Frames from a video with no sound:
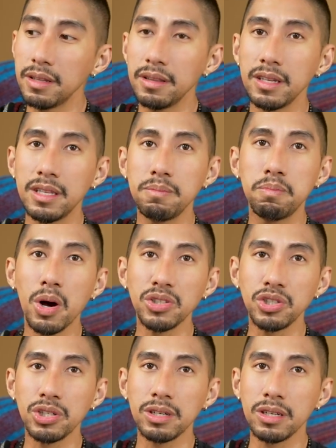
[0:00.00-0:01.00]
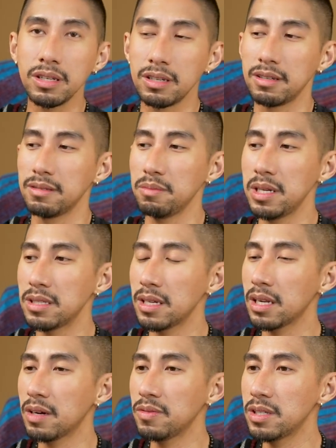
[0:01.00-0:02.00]
The debauchery,
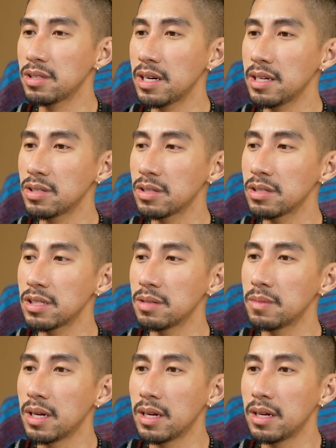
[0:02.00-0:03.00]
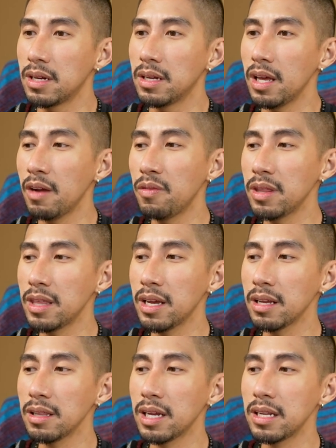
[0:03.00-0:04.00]
basically, of this relationship.
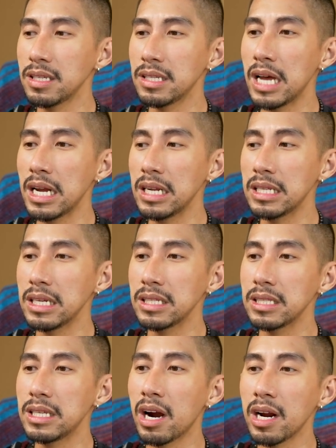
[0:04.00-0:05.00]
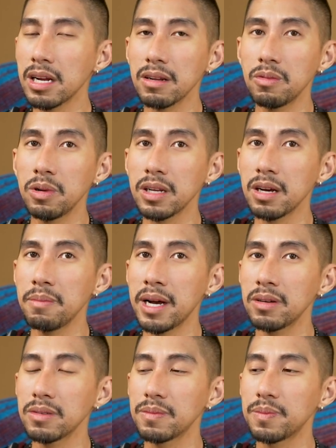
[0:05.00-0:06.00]
Everything that is done in this dark will come
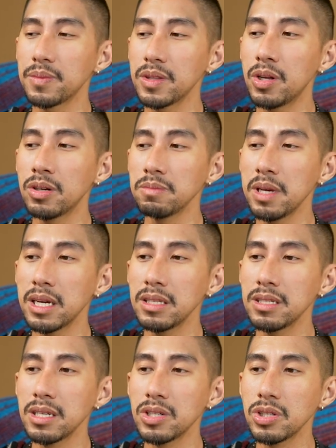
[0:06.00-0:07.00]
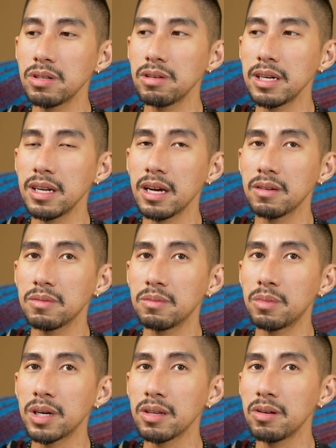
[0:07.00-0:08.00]
out. Don't make a decision right now.
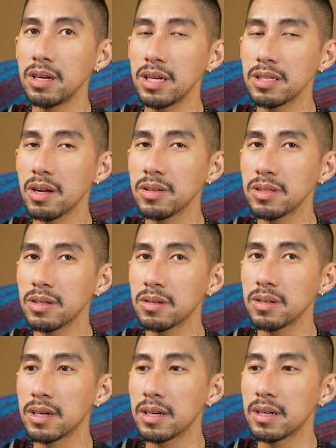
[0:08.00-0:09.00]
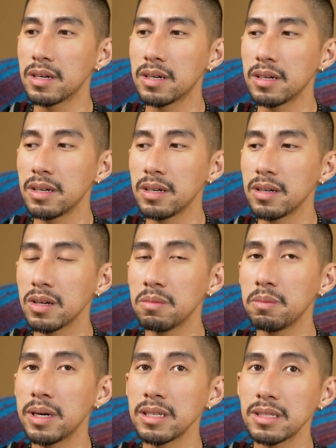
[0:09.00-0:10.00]
Mercury is also
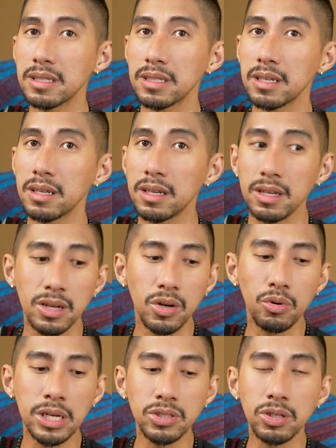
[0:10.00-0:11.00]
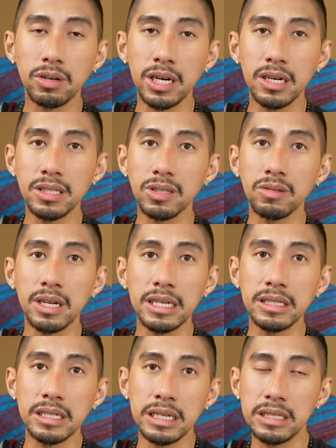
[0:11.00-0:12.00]
combust. Retrograde is so
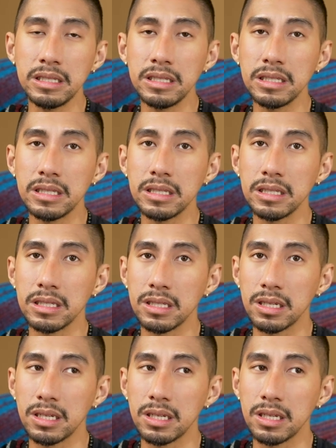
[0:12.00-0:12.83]
nineteen nineties.